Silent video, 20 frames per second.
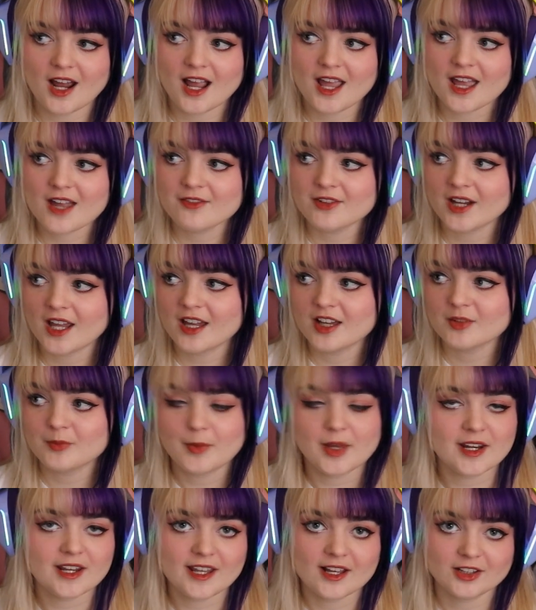I haven't had
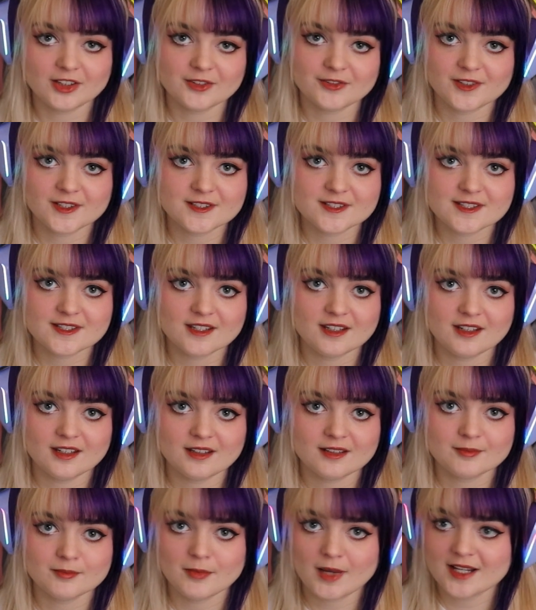many elephants
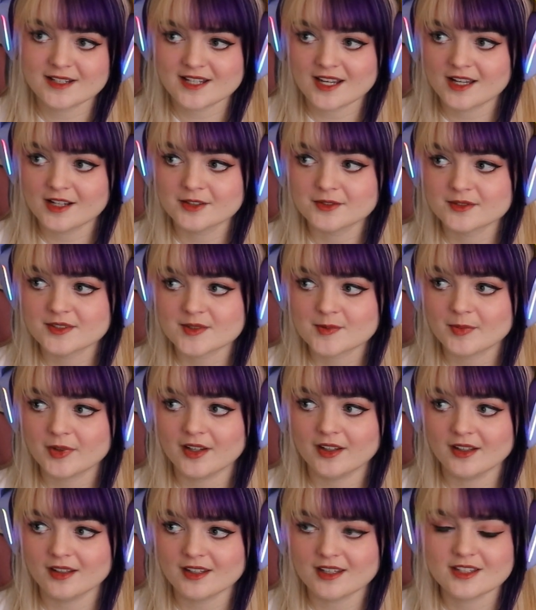in my towns,
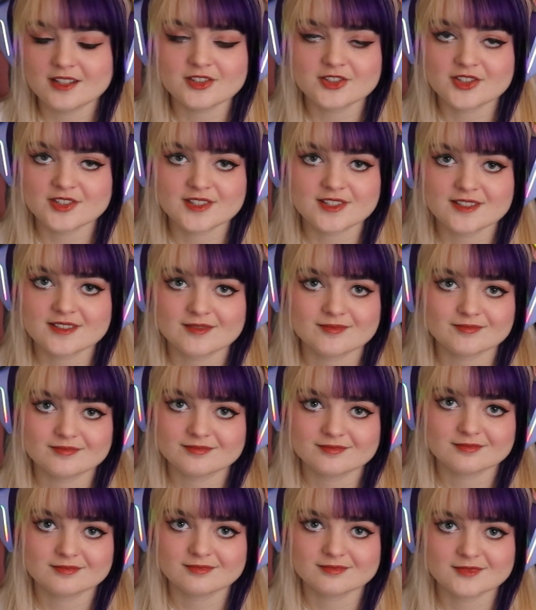but he just
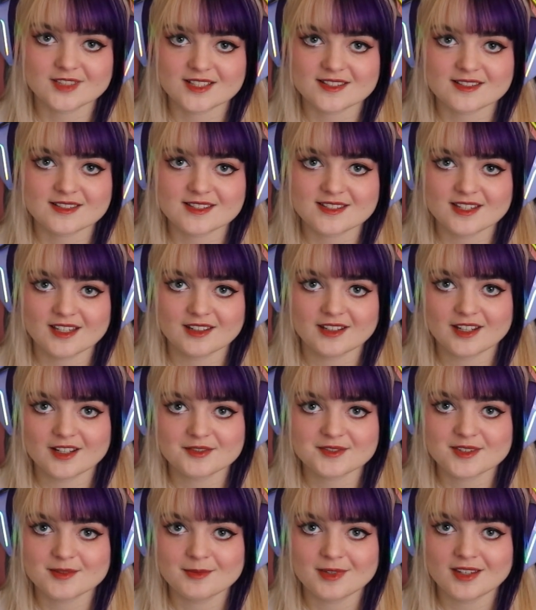doesn't stand
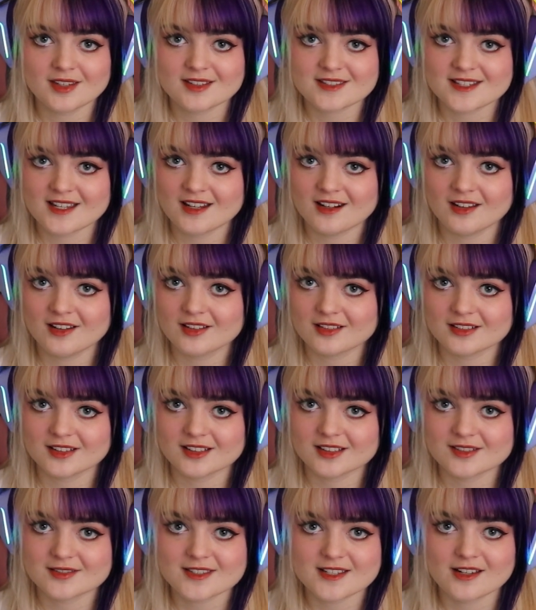out to me. He's kind of
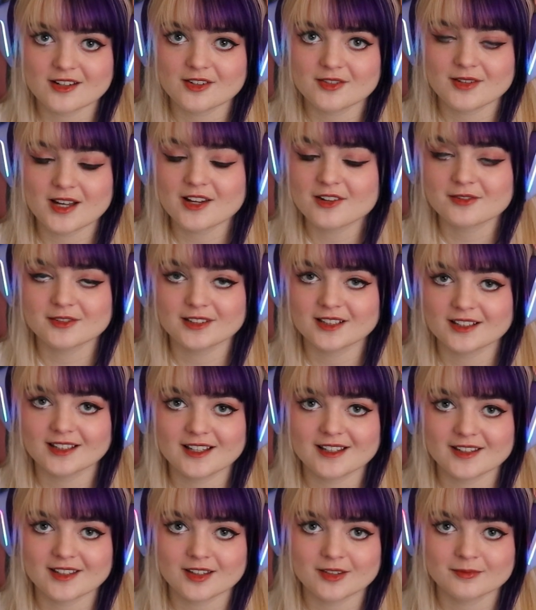ugly, so I don't really
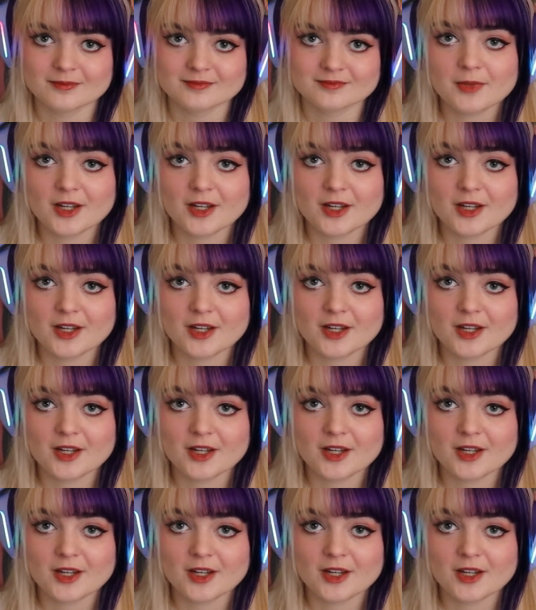like him.